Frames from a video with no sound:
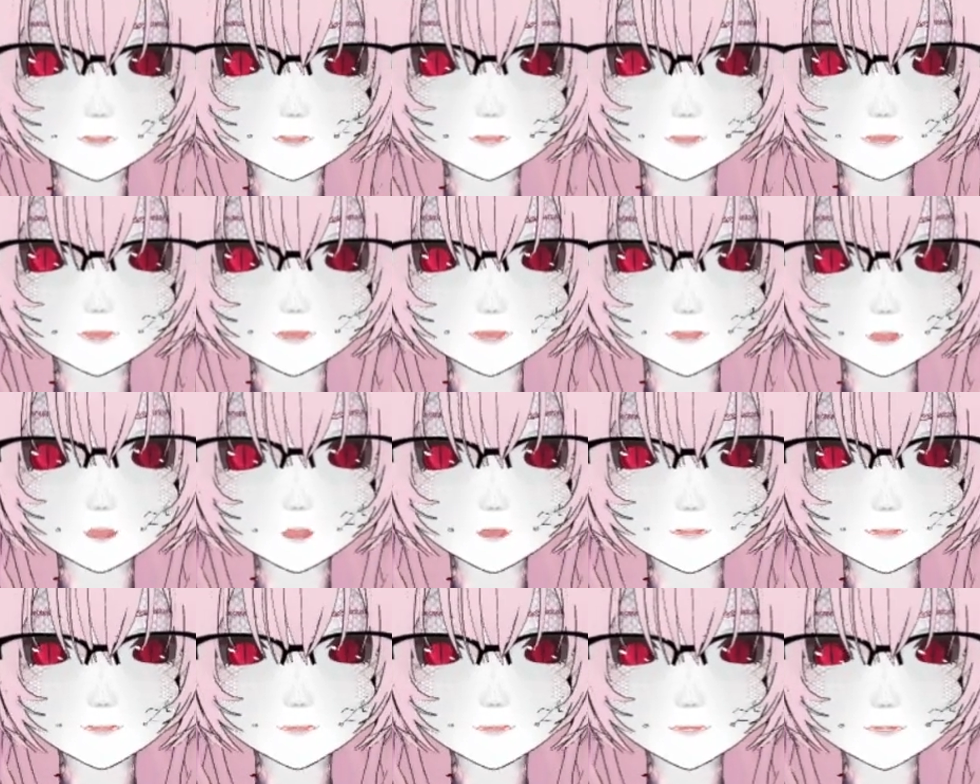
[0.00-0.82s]
And
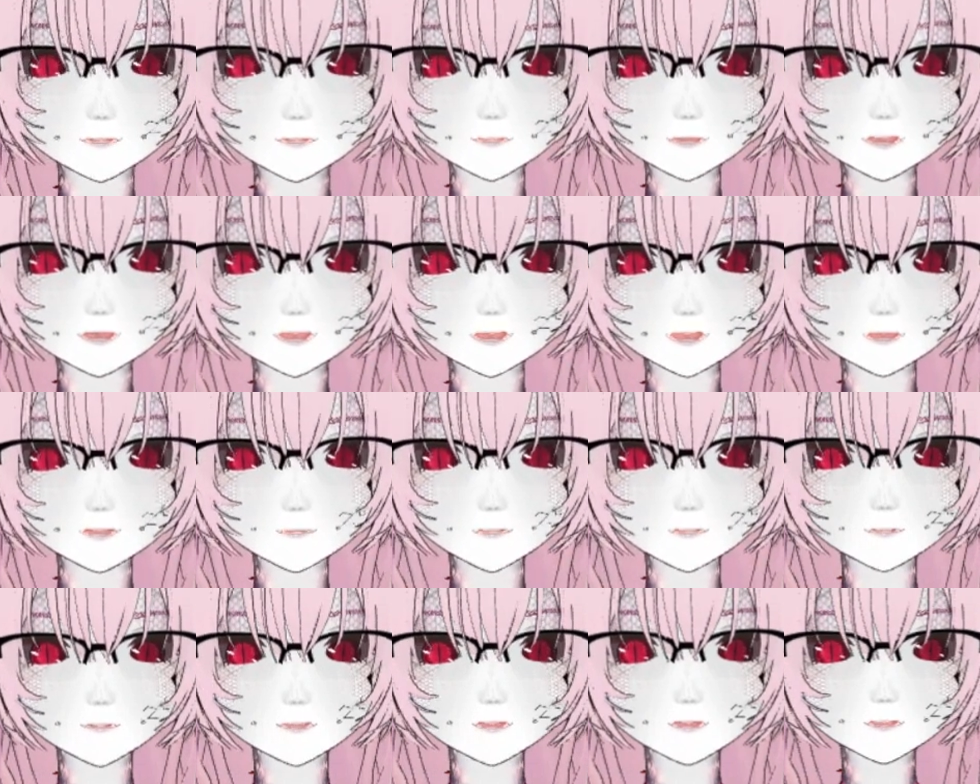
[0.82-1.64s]
he says
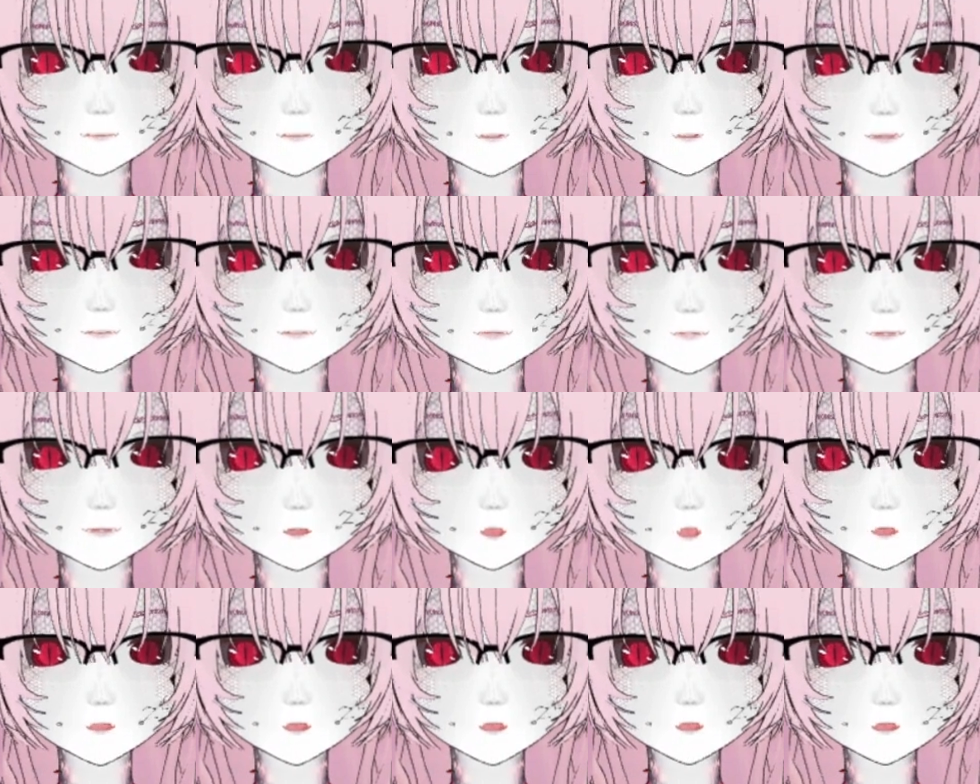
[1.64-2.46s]
that he is
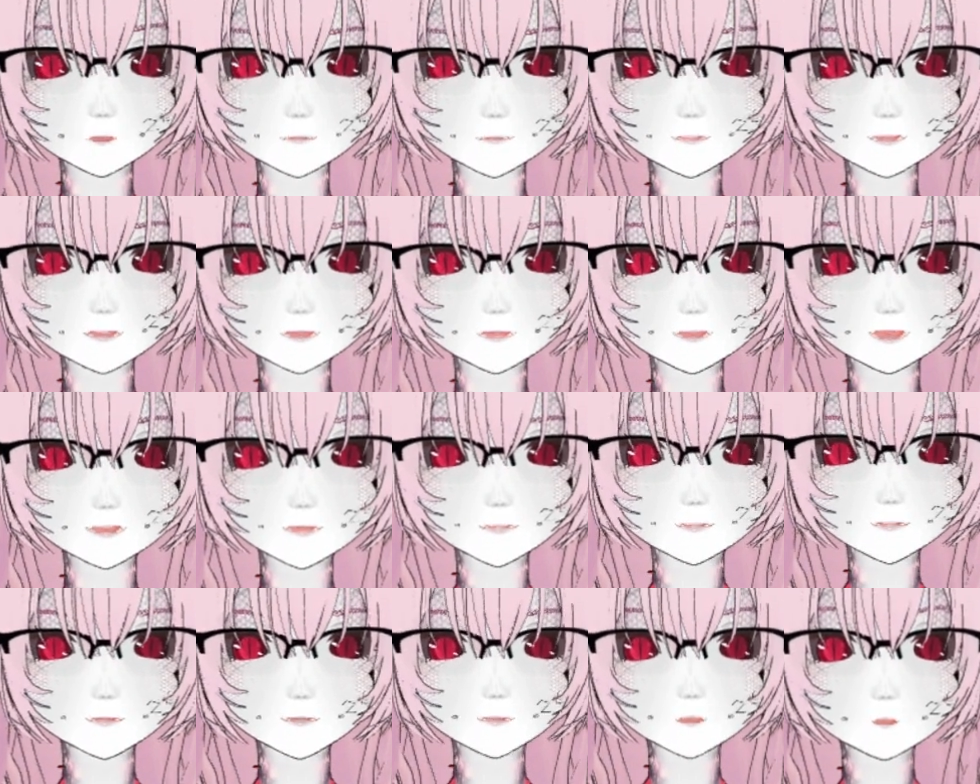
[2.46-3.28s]
worried how the
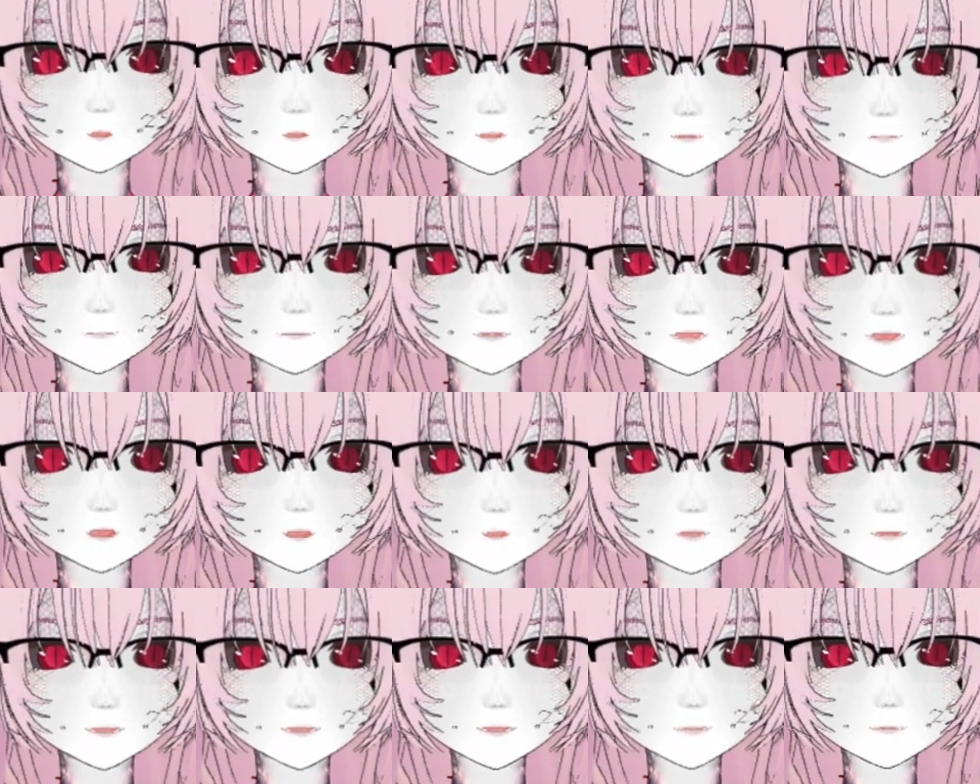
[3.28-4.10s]

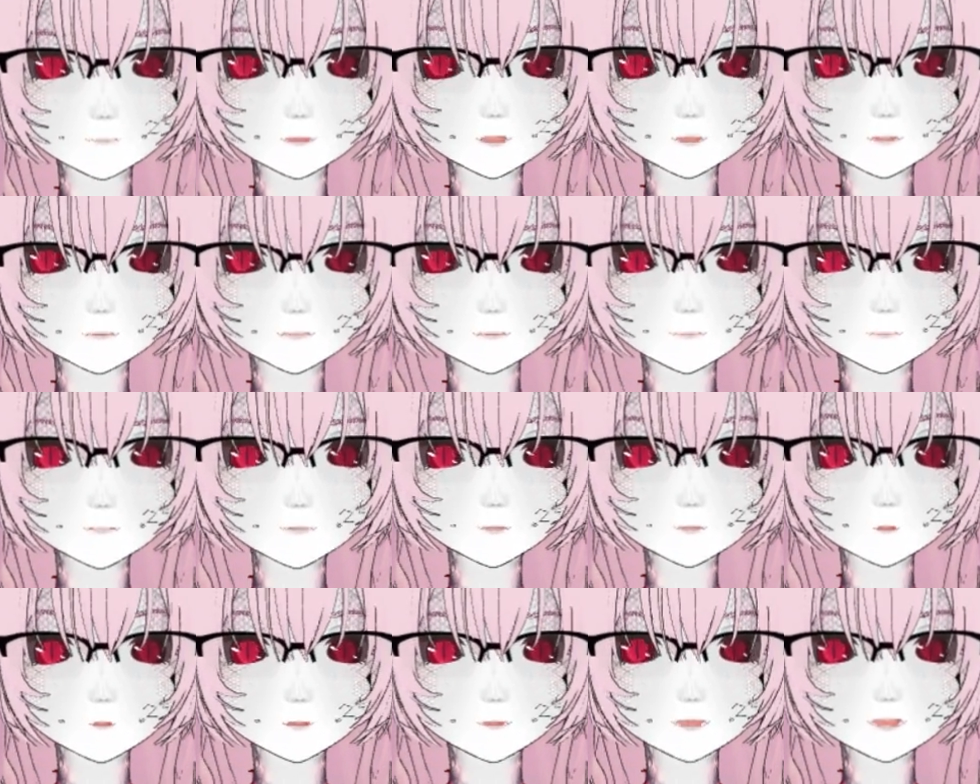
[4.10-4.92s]
information will be
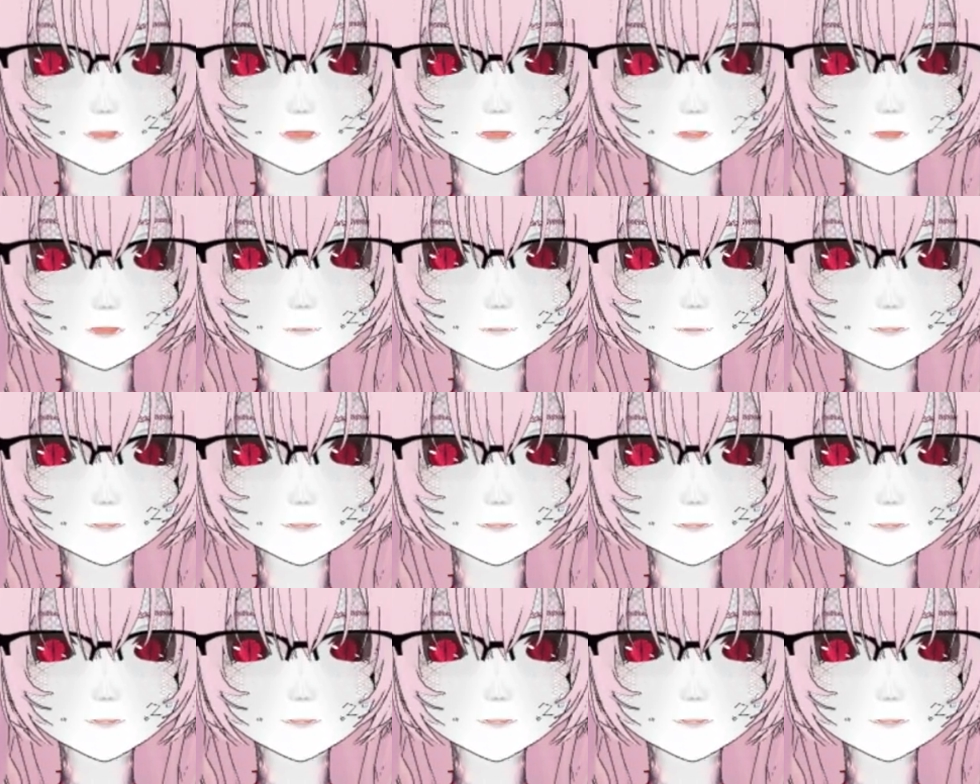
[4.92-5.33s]
betrayed,